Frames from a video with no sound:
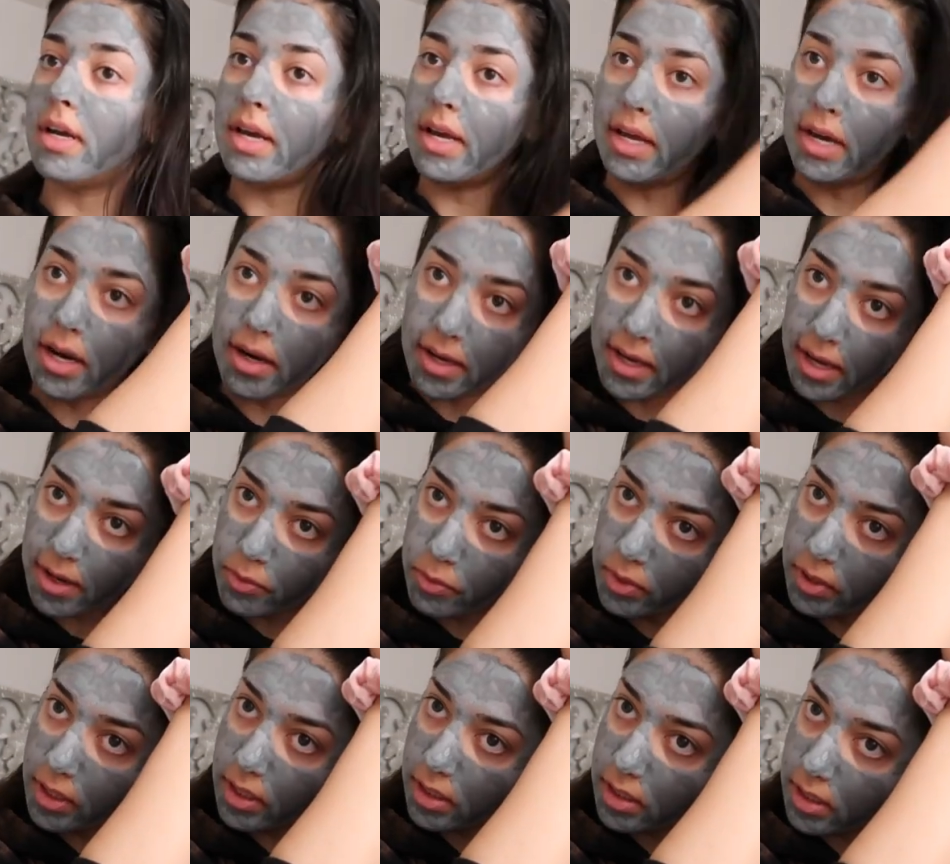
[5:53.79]
And I get
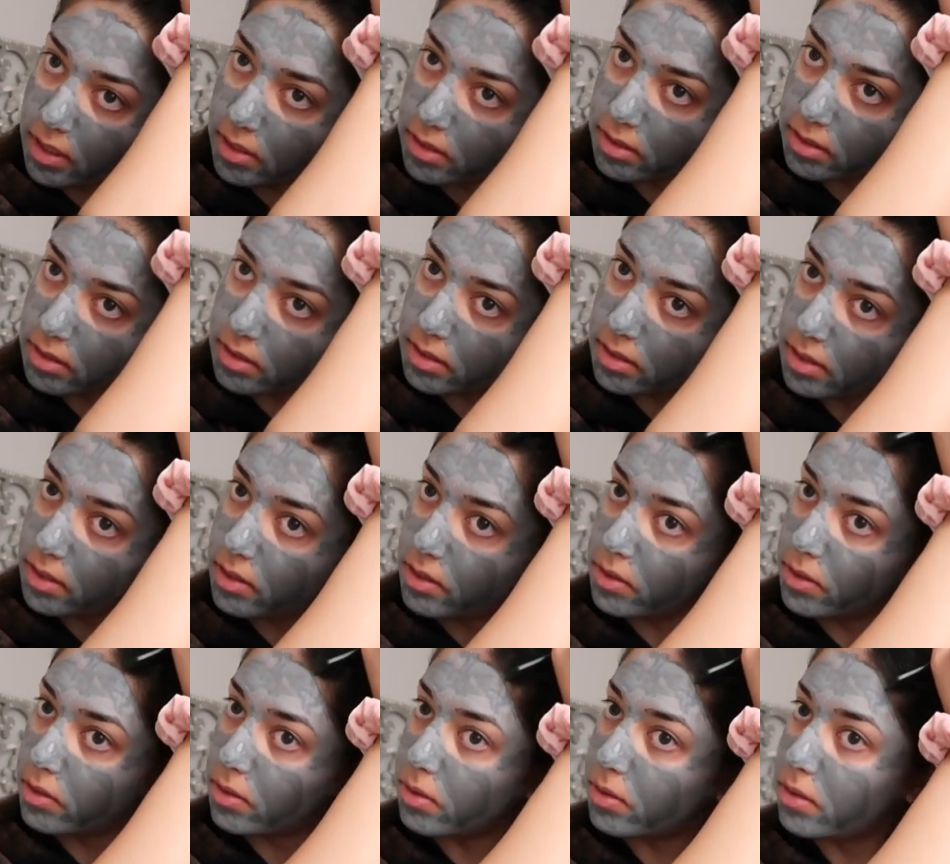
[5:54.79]
really close
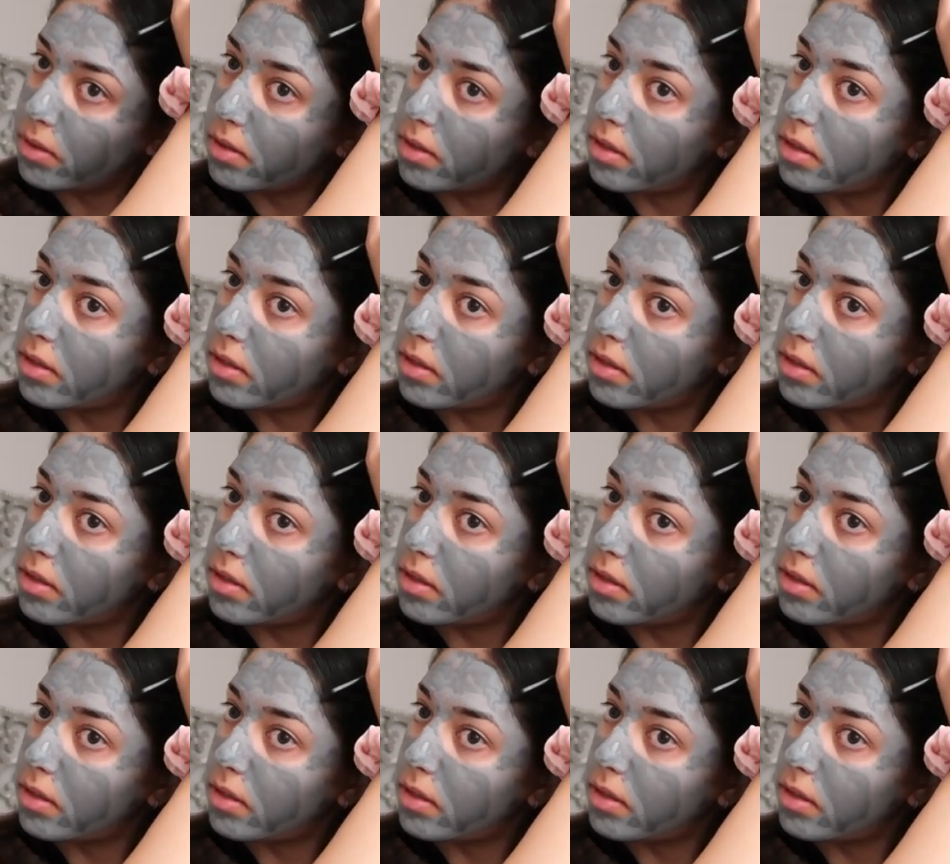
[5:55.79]
to